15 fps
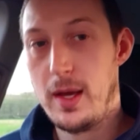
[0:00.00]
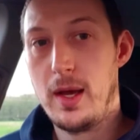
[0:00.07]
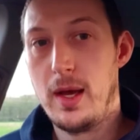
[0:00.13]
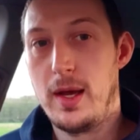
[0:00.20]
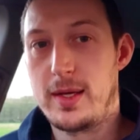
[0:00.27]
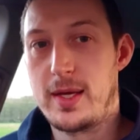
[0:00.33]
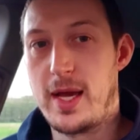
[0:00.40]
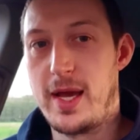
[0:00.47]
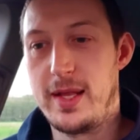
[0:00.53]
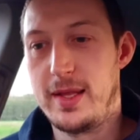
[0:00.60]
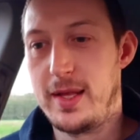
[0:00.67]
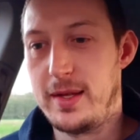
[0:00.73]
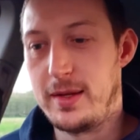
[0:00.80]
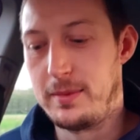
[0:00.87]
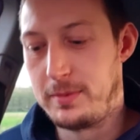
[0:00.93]
Okay, and
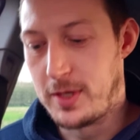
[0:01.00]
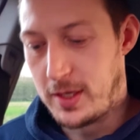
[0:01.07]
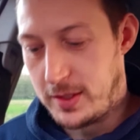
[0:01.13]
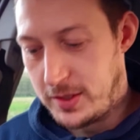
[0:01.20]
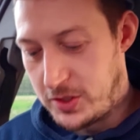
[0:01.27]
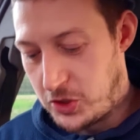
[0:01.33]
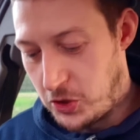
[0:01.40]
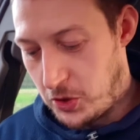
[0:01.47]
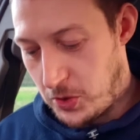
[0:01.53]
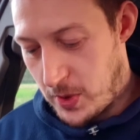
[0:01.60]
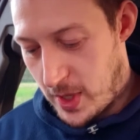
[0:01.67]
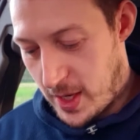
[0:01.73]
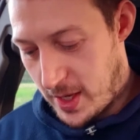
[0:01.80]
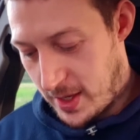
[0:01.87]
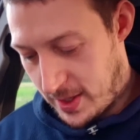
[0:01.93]
then I'm going
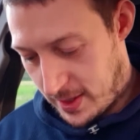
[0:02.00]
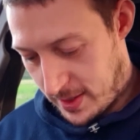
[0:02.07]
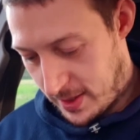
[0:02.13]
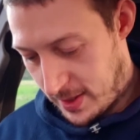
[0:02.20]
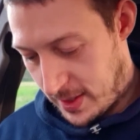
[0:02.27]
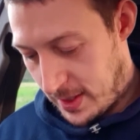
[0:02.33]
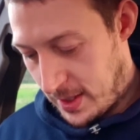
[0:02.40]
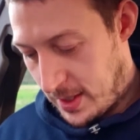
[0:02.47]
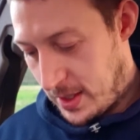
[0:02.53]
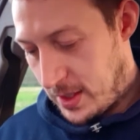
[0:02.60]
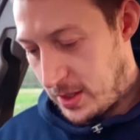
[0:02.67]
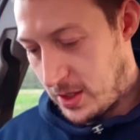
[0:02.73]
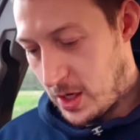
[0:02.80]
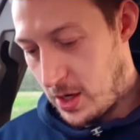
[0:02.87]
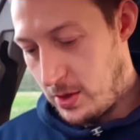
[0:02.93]
to
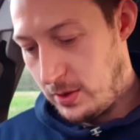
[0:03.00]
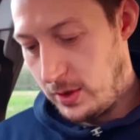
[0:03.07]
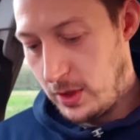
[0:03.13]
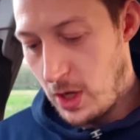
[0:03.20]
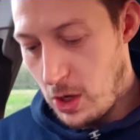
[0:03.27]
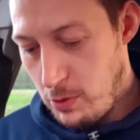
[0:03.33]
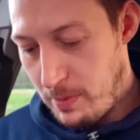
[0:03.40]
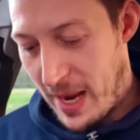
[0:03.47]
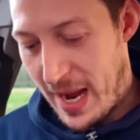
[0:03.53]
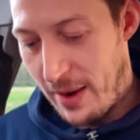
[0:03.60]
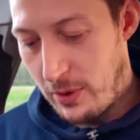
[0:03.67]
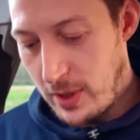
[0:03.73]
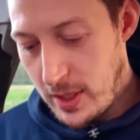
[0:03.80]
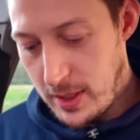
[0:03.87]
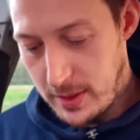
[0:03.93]
go low
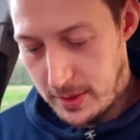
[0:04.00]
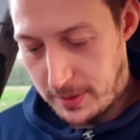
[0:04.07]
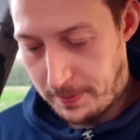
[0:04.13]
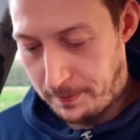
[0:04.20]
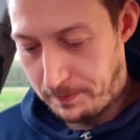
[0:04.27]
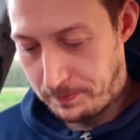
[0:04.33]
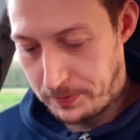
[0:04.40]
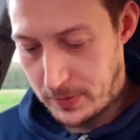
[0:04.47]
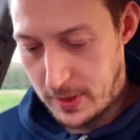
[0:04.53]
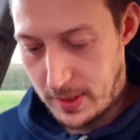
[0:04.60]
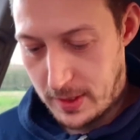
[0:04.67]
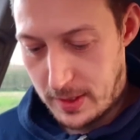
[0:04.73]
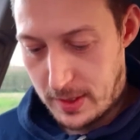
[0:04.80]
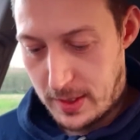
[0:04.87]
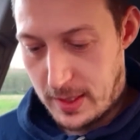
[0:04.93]
power.
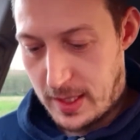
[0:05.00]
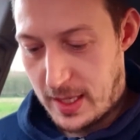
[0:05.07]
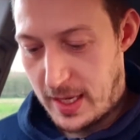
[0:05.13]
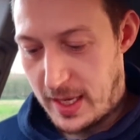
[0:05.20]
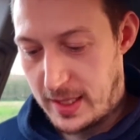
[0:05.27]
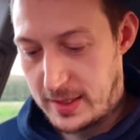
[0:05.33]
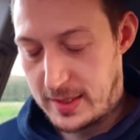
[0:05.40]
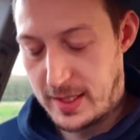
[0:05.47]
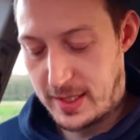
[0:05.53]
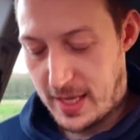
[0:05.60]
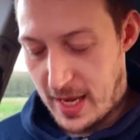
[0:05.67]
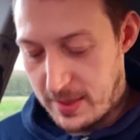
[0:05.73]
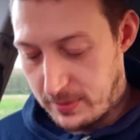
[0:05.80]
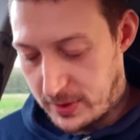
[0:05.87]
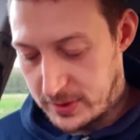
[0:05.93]
And
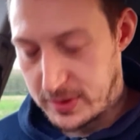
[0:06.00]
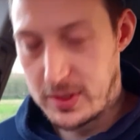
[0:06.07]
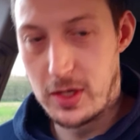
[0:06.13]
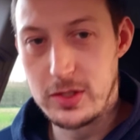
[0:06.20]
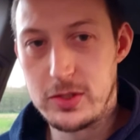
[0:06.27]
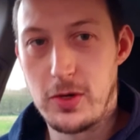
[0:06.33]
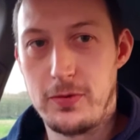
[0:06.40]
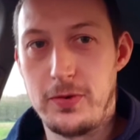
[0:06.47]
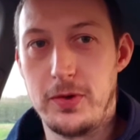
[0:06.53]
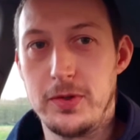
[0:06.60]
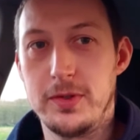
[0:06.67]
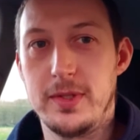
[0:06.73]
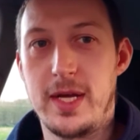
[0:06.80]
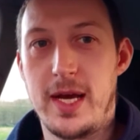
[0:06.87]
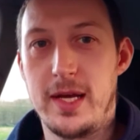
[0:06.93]
again, we'll start off
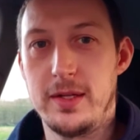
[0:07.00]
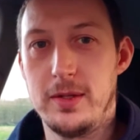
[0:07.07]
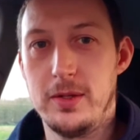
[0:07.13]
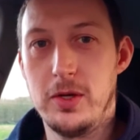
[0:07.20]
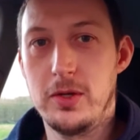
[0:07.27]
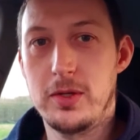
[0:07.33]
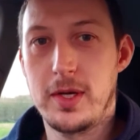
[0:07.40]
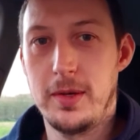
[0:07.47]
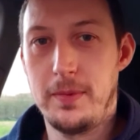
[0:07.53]
on analog.